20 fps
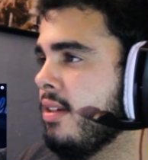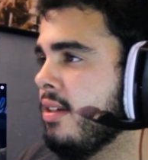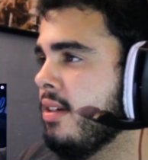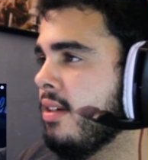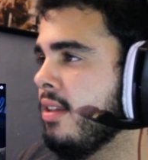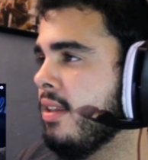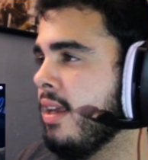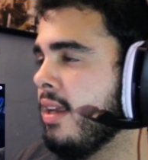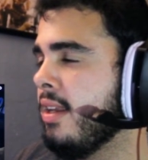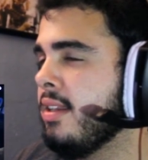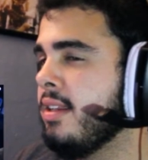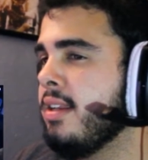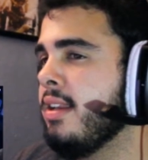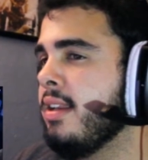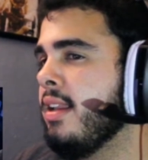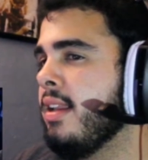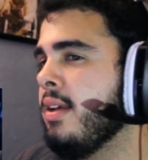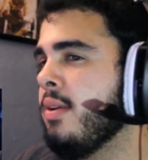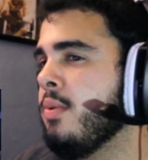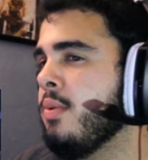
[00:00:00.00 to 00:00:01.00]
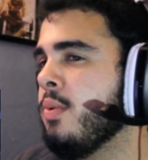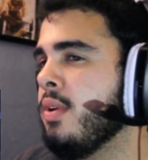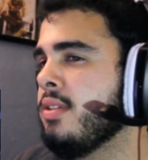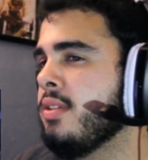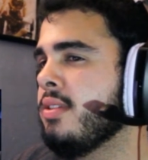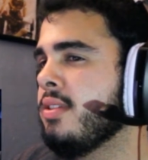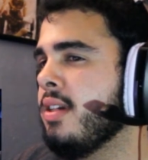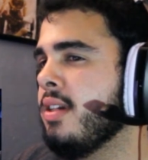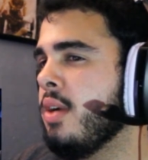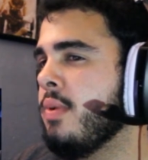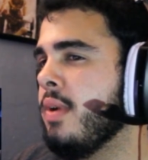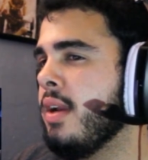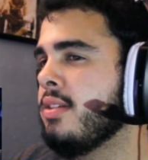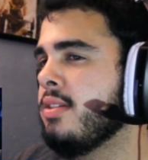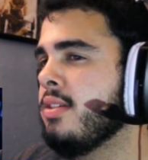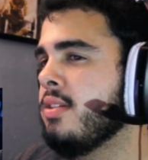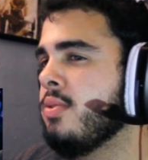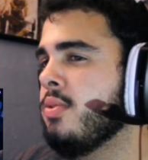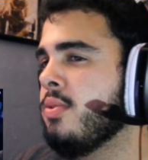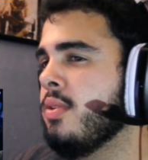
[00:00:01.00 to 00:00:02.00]
Like one song I reacted
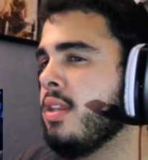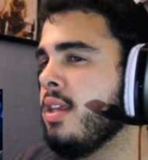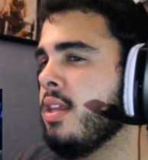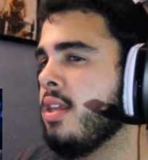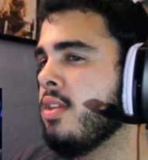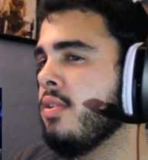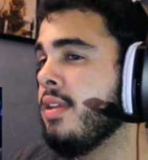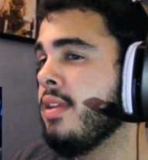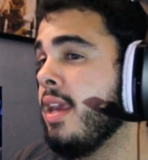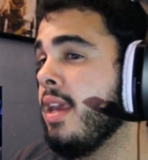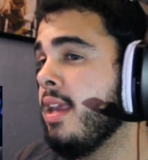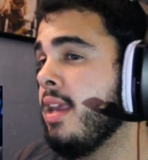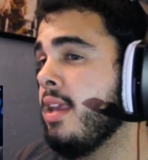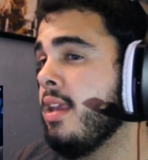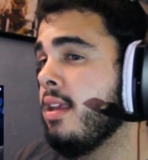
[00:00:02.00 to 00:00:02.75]
to the other day,